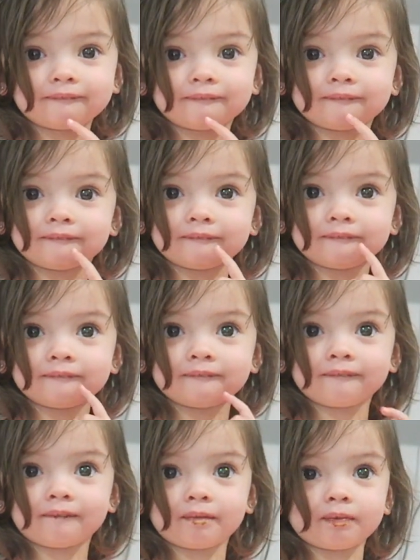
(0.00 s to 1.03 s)
You don't want to have
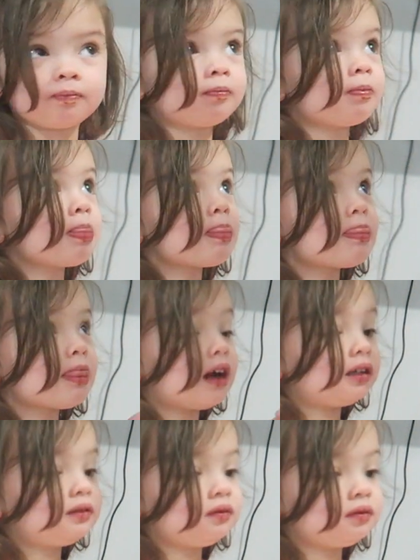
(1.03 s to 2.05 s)
too much as a
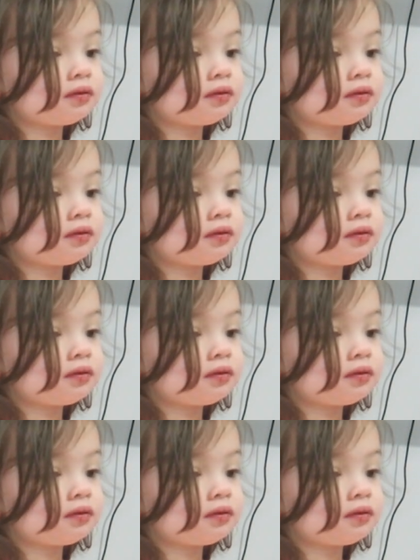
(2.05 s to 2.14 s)
little one